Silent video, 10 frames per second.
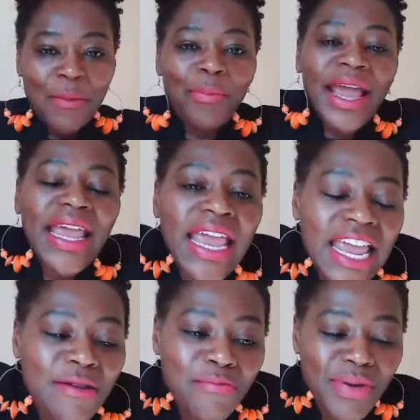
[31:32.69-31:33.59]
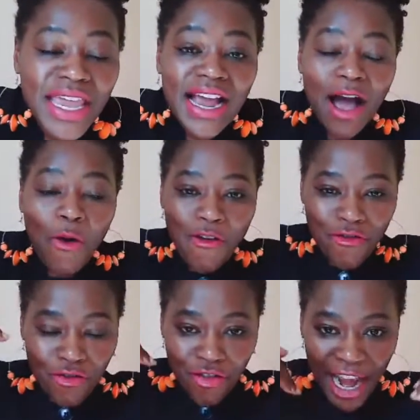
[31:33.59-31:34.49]
By Him being our
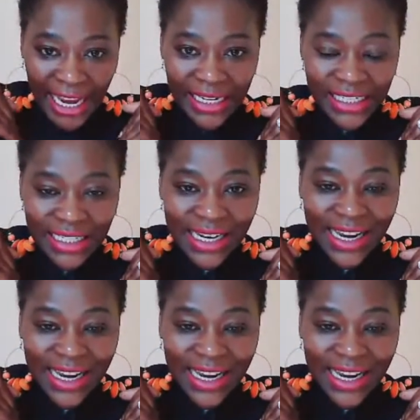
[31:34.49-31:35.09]
friend,